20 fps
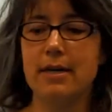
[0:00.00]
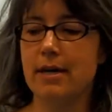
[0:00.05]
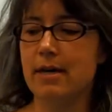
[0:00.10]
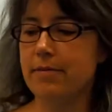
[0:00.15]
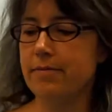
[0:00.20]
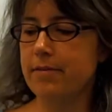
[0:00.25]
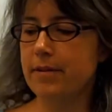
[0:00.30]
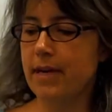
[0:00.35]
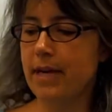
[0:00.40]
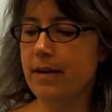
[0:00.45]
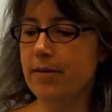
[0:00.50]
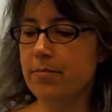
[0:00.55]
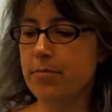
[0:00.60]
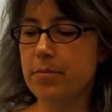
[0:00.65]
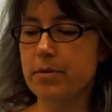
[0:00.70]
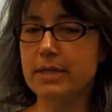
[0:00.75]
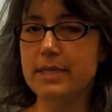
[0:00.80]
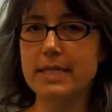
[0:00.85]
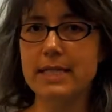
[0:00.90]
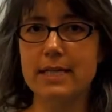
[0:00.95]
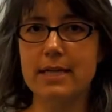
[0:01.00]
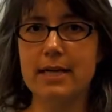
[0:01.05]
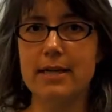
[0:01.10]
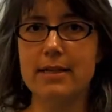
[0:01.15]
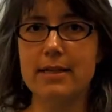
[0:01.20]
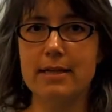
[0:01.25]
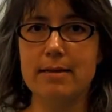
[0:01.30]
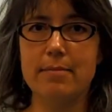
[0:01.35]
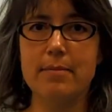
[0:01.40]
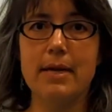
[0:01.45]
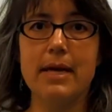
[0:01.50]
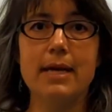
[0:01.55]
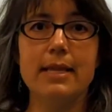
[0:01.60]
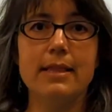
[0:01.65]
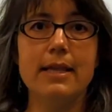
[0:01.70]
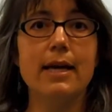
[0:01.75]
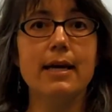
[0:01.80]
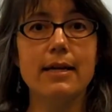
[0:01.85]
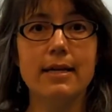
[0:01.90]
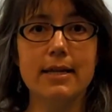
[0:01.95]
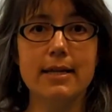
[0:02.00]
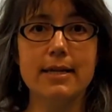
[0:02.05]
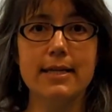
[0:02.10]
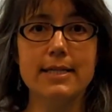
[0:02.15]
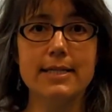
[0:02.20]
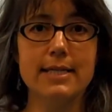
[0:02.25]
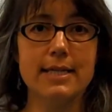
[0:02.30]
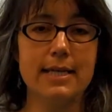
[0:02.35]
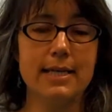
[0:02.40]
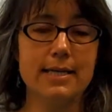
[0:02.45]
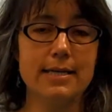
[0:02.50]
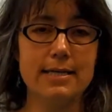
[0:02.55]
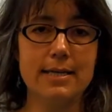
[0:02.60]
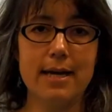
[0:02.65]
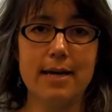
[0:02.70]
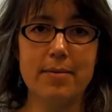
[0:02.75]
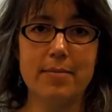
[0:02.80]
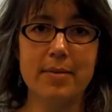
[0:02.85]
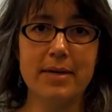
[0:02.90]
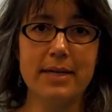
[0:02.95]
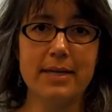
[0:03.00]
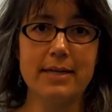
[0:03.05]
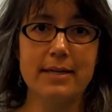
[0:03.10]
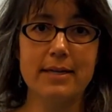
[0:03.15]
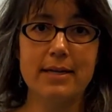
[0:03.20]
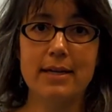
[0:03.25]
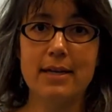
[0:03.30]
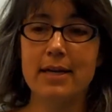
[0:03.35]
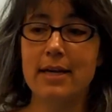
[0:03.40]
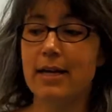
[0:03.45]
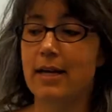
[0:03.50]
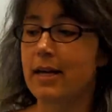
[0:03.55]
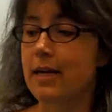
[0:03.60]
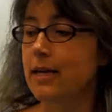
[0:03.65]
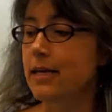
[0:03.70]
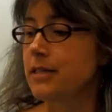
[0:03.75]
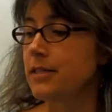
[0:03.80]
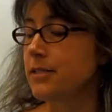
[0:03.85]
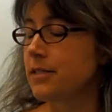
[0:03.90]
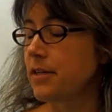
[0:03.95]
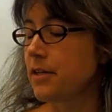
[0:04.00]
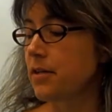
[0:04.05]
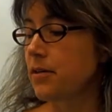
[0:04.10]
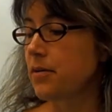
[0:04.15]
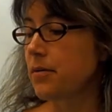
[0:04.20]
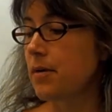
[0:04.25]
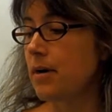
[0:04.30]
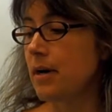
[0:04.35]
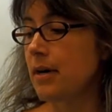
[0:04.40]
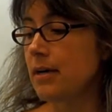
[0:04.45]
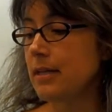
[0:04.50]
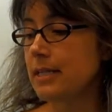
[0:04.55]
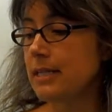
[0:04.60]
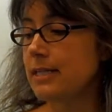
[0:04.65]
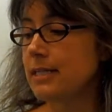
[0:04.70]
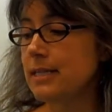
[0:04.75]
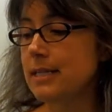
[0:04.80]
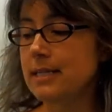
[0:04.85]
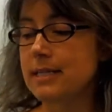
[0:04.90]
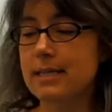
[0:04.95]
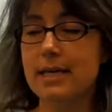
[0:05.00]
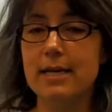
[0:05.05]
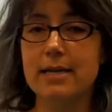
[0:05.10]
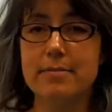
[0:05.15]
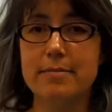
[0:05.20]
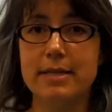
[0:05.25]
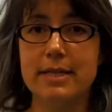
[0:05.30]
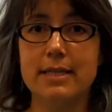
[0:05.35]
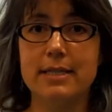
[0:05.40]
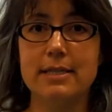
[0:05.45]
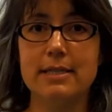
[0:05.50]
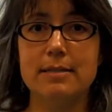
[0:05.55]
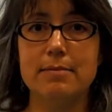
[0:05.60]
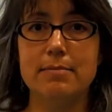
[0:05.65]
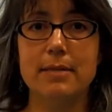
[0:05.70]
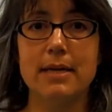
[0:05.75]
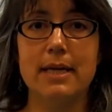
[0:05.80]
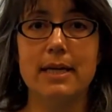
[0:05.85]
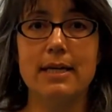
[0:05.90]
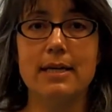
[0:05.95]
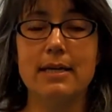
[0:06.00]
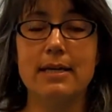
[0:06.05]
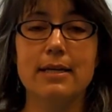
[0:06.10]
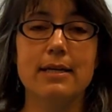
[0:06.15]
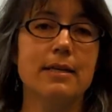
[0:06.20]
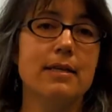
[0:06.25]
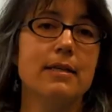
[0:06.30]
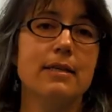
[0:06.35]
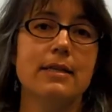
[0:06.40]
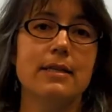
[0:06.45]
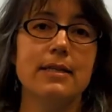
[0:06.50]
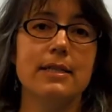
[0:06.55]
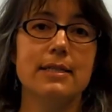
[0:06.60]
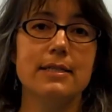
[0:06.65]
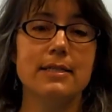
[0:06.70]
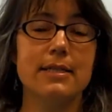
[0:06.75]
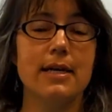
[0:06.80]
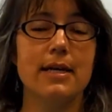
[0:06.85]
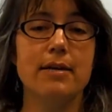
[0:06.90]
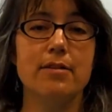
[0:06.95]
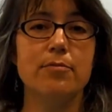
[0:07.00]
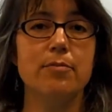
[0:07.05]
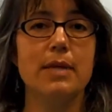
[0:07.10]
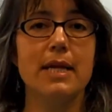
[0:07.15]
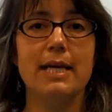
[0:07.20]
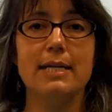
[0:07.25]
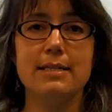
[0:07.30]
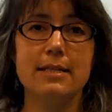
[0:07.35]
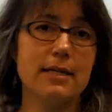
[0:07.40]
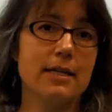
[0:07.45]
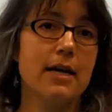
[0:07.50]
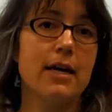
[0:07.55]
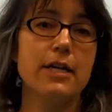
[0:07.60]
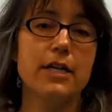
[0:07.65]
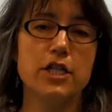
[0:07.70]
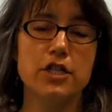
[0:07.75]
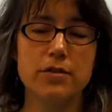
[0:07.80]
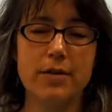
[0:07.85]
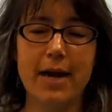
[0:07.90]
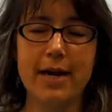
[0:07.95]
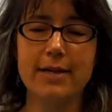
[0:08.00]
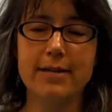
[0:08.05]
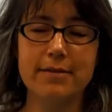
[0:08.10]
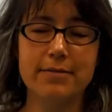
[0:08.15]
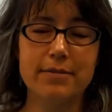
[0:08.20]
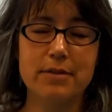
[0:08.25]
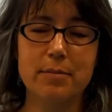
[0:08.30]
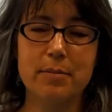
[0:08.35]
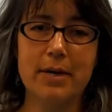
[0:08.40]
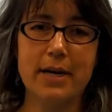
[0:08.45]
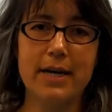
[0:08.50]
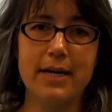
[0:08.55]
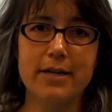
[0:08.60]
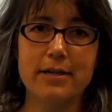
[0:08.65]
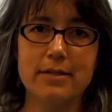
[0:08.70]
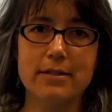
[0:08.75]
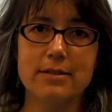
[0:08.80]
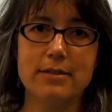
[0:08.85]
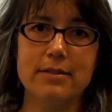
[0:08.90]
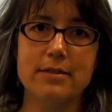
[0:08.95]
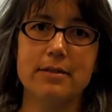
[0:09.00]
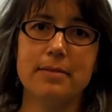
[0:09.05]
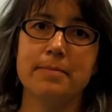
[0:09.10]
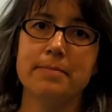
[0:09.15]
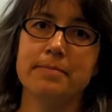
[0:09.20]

often have printing on them, and that ink is a contaminant. So all these contaminants make this kind of plastic unattractive to buyers.